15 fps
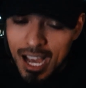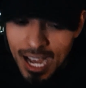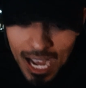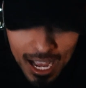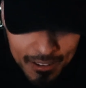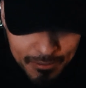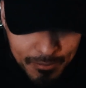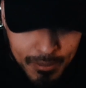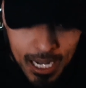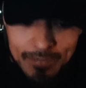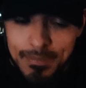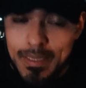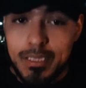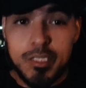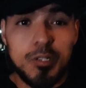I've I've
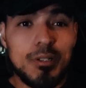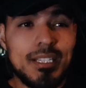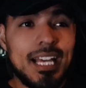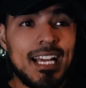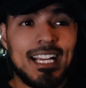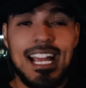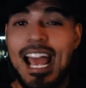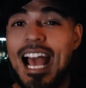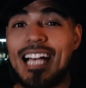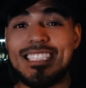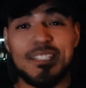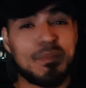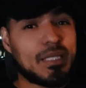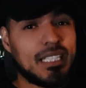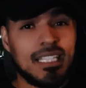been doing that. It
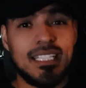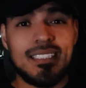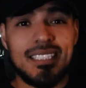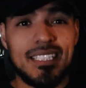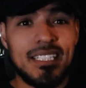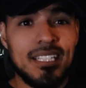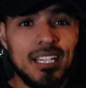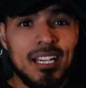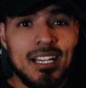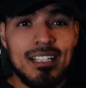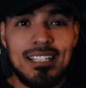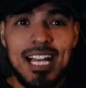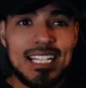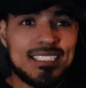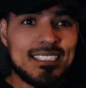hasn't been easy.
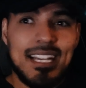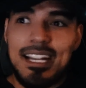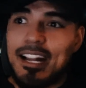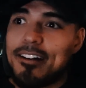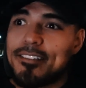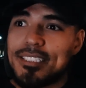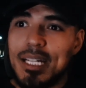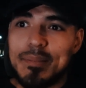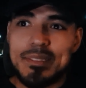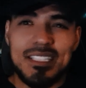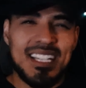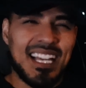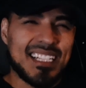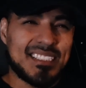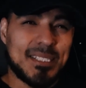Last night I was up till
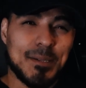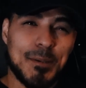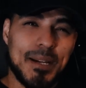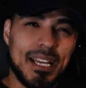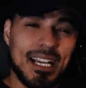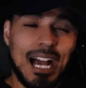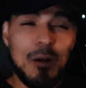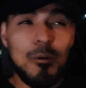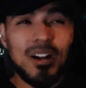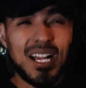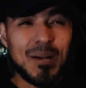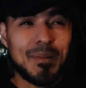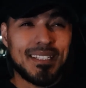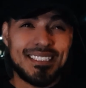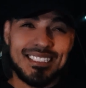like 2 a.m. I woke
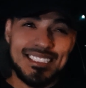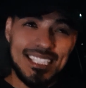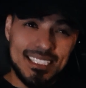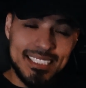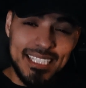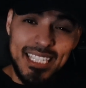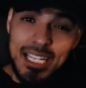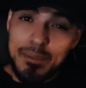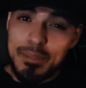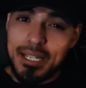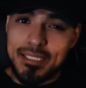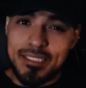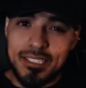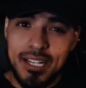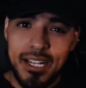up at 6 a.m.
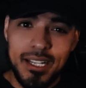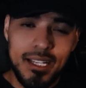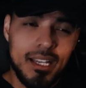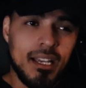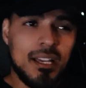yesterday.